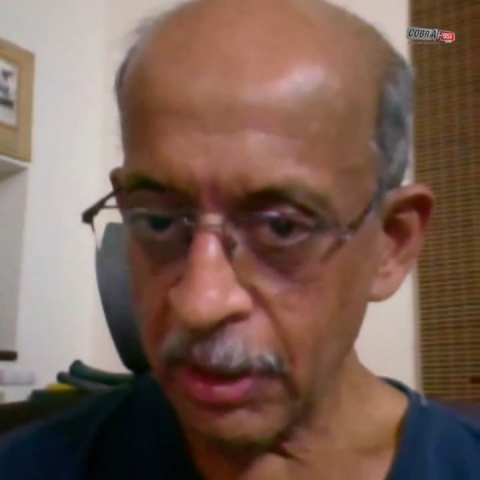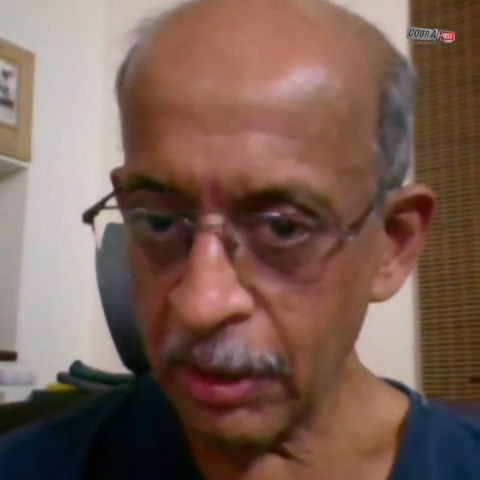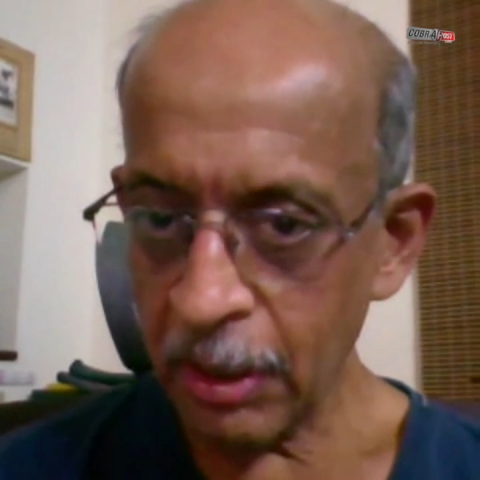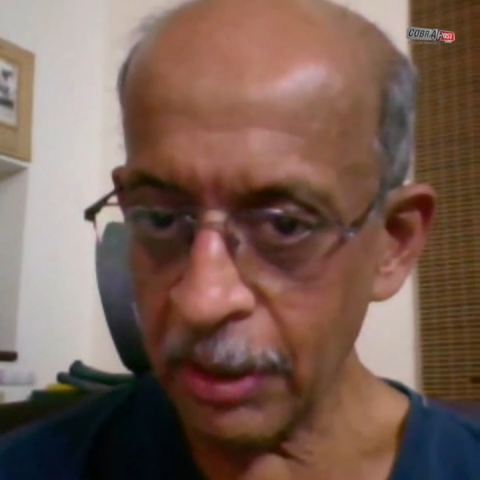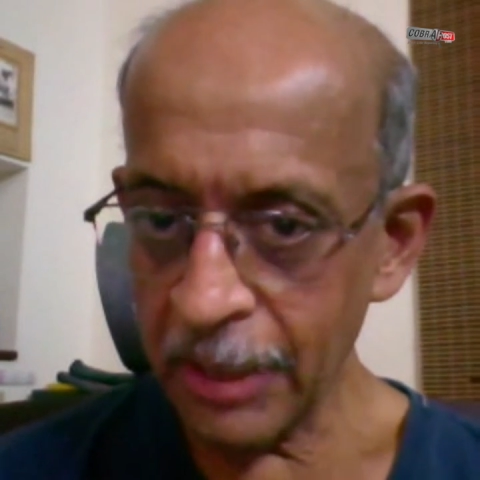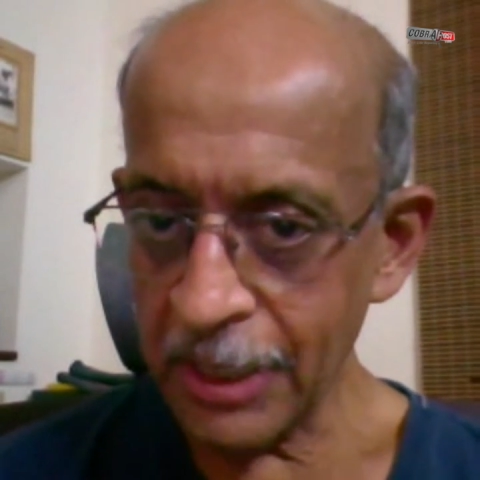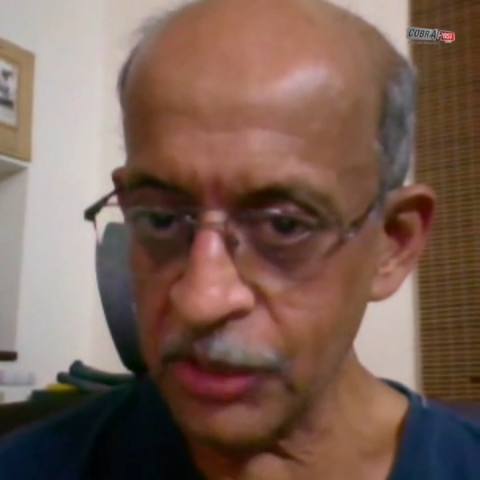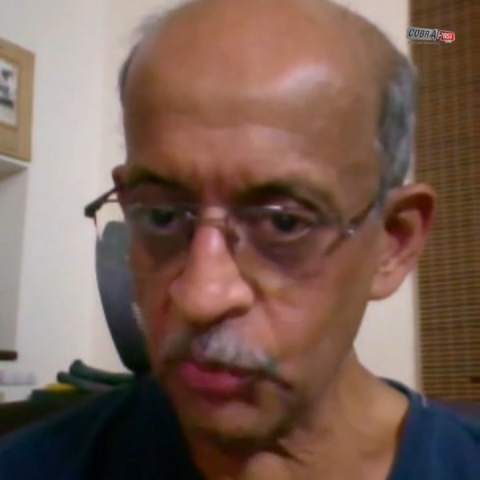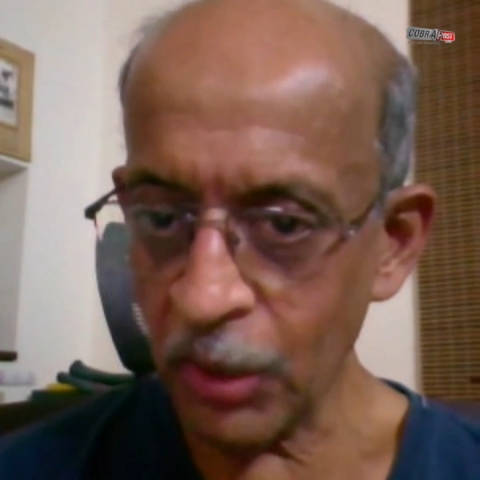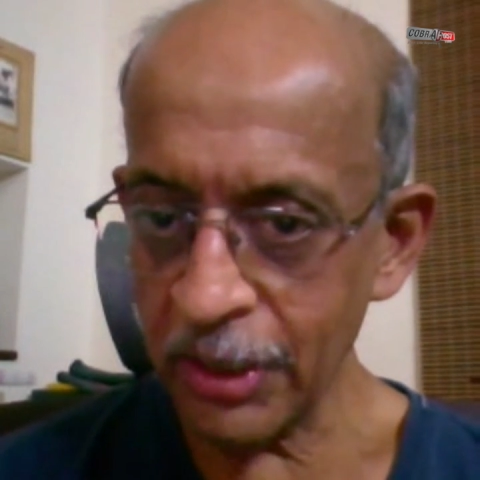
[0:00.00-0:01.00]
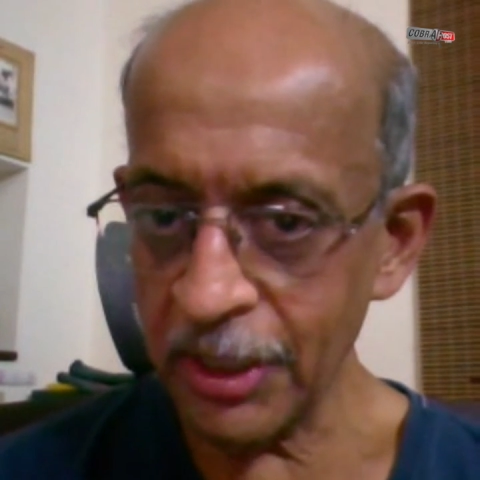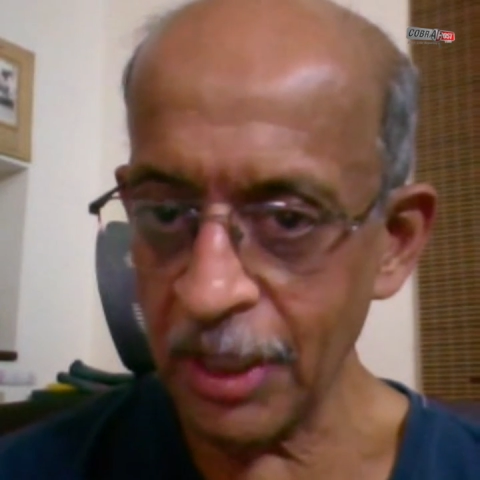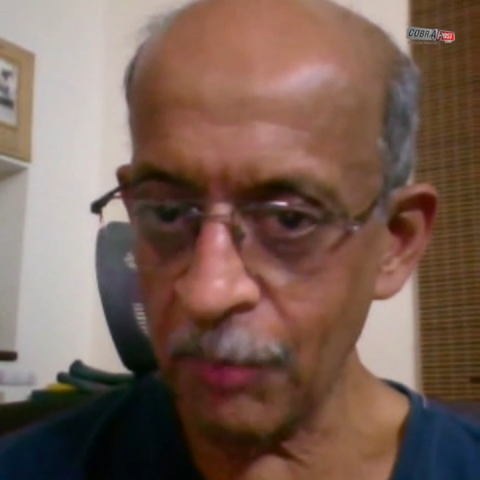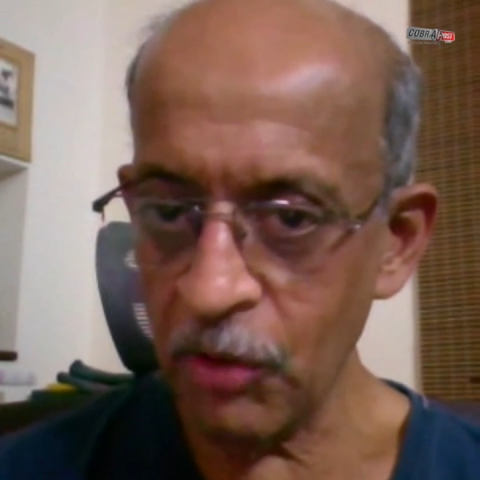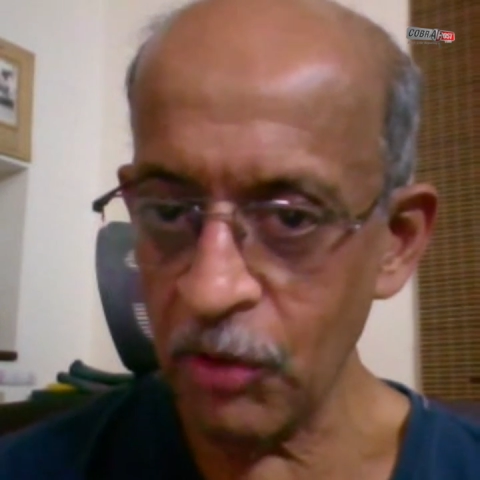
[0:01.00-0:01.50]
Uh, that is what
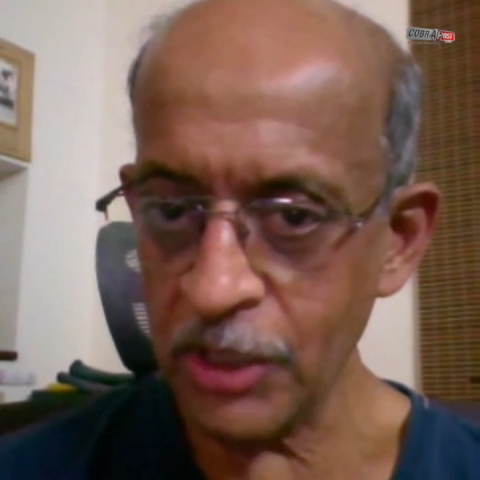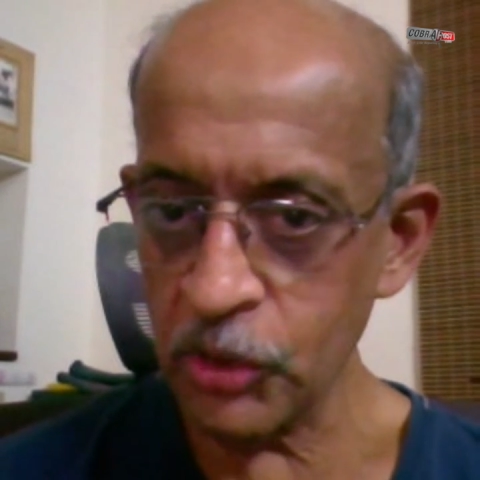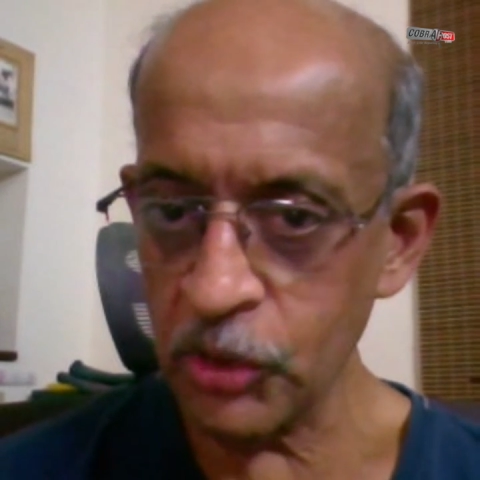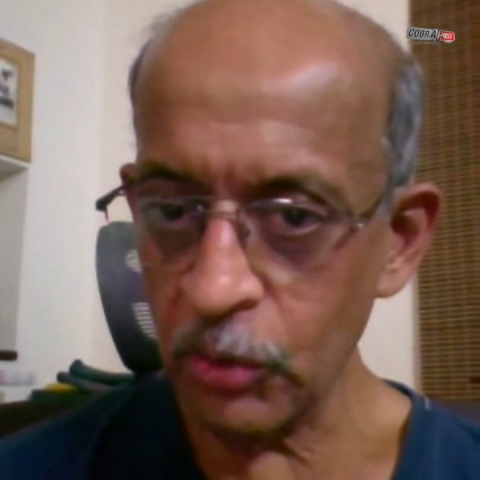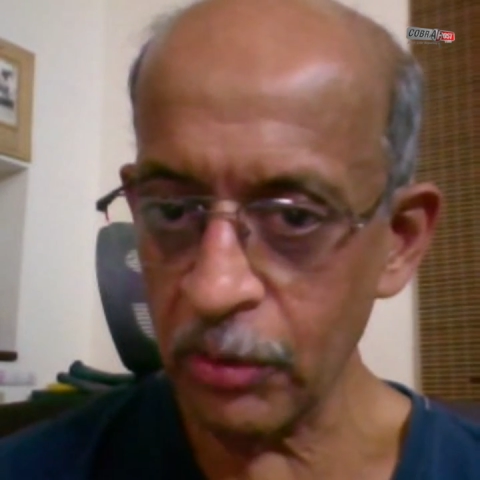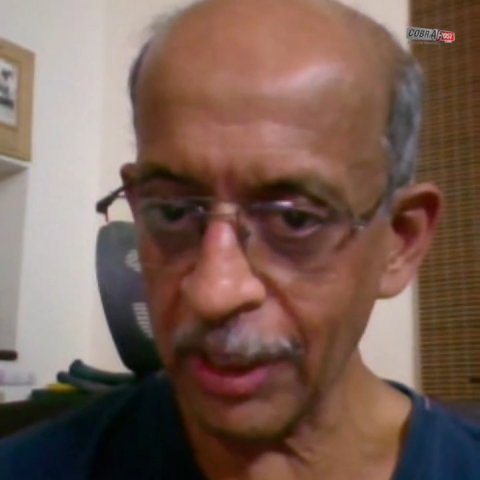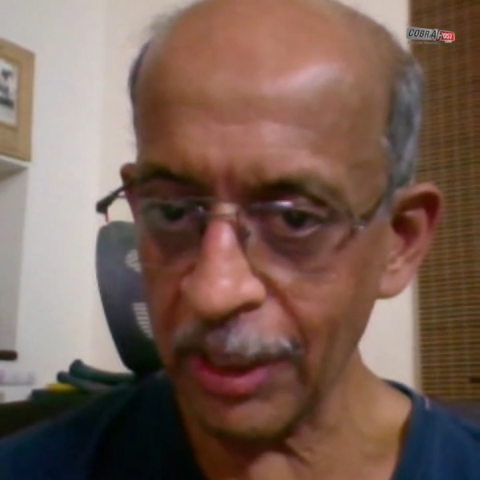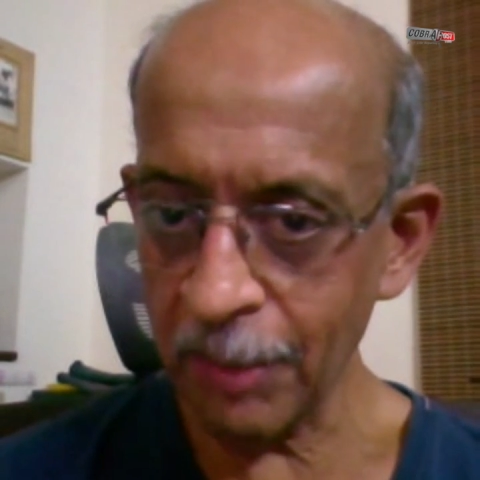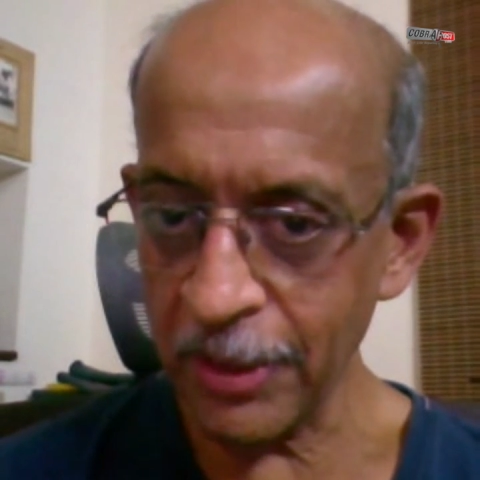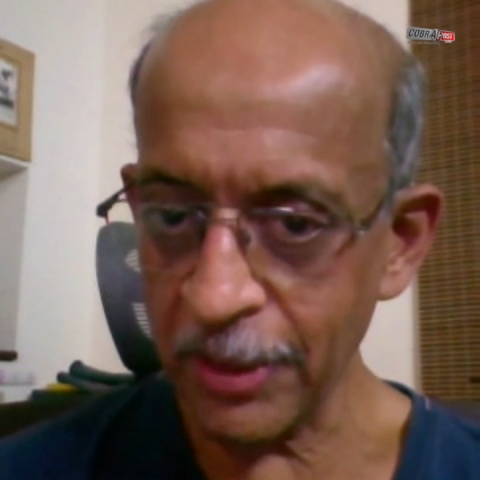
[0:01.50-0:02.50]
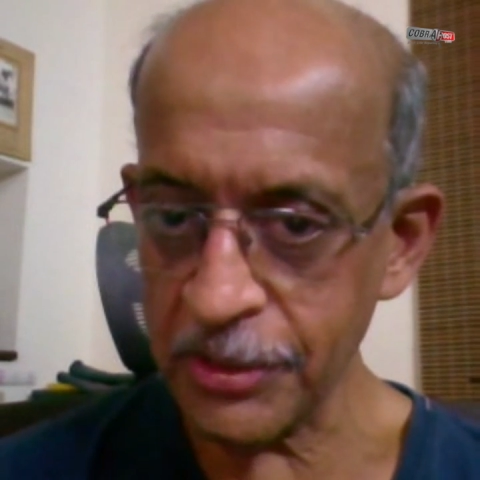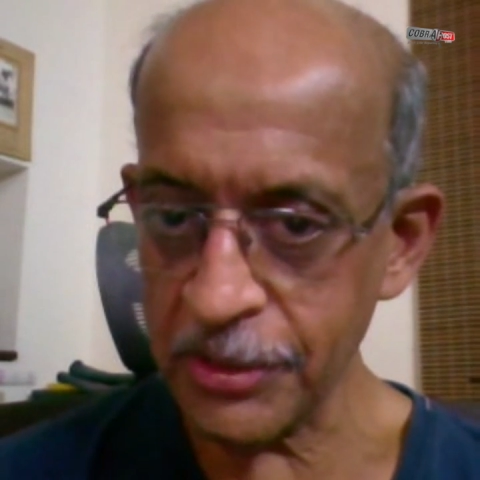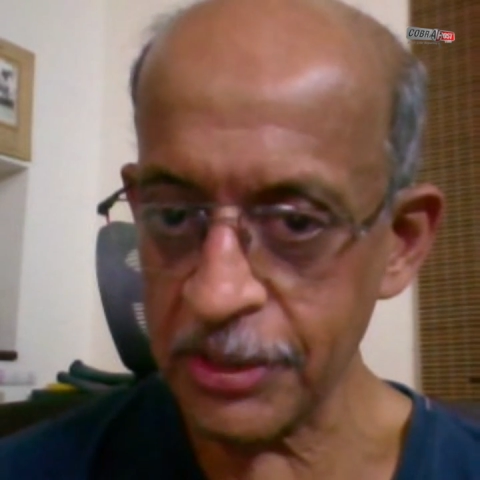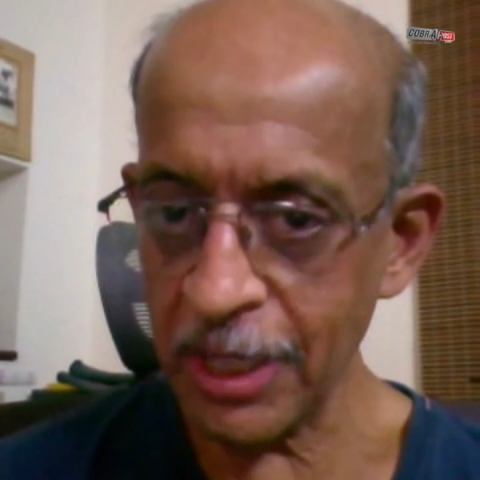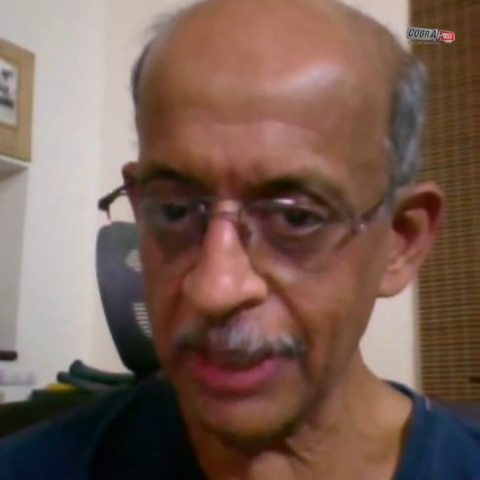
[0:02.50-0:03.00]
the W H O
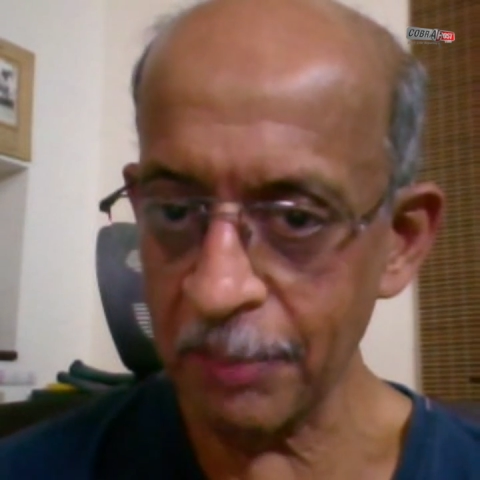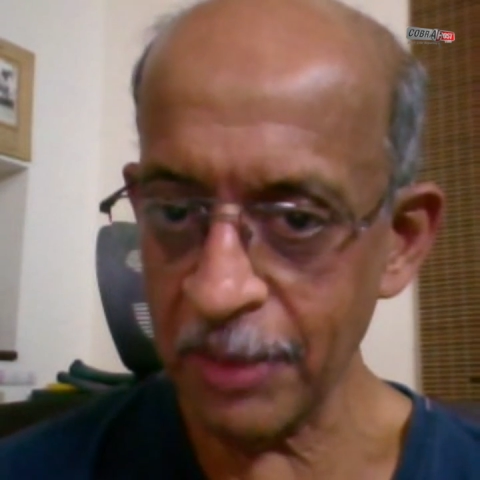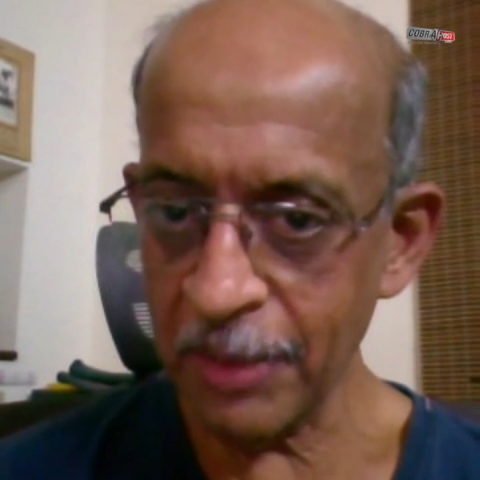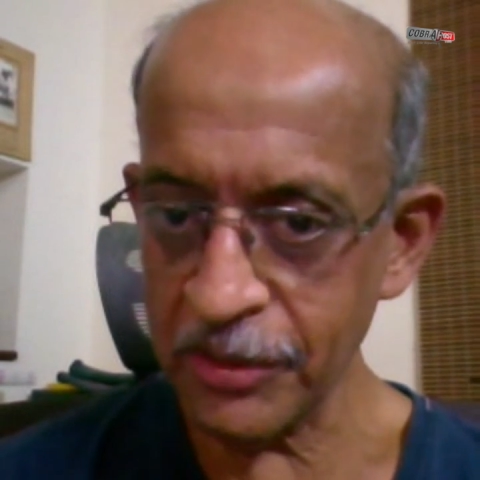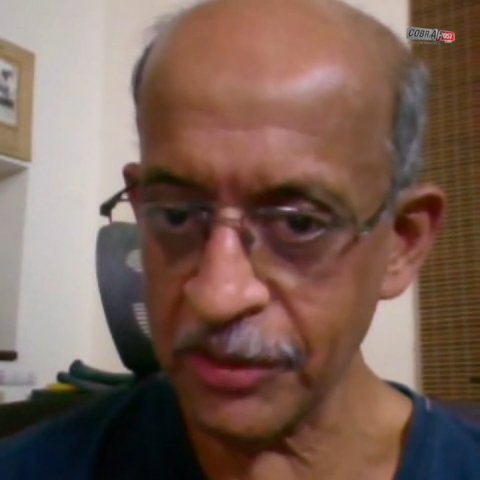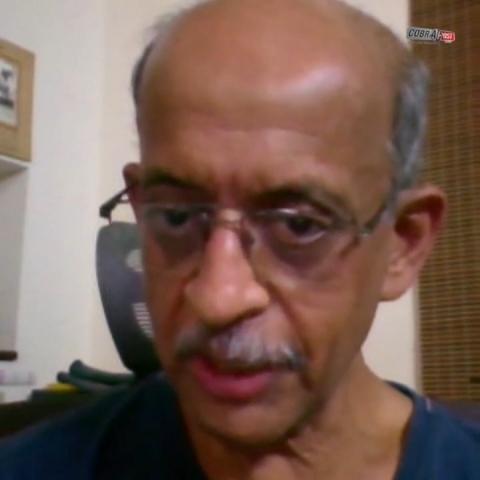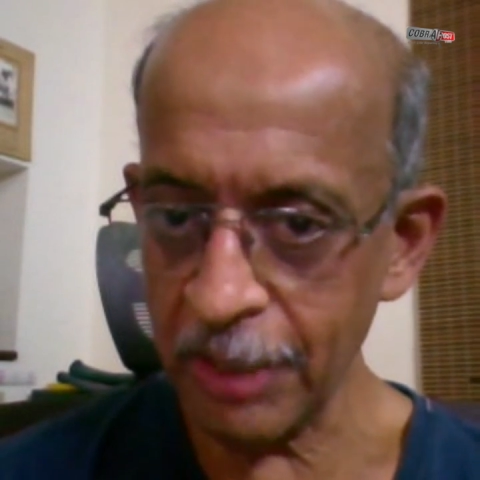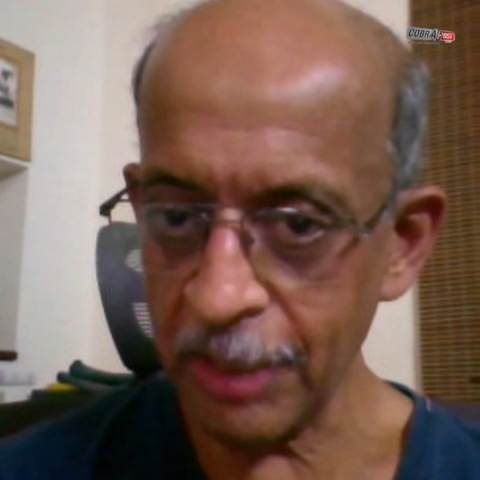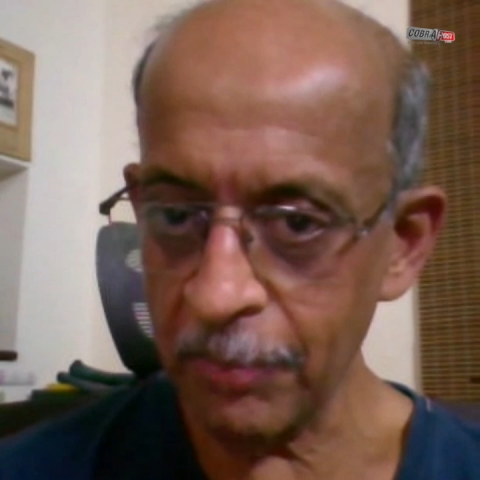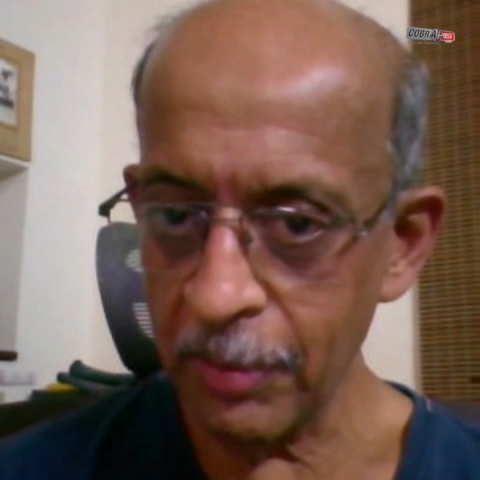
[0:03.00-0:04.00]
recommends at the present time.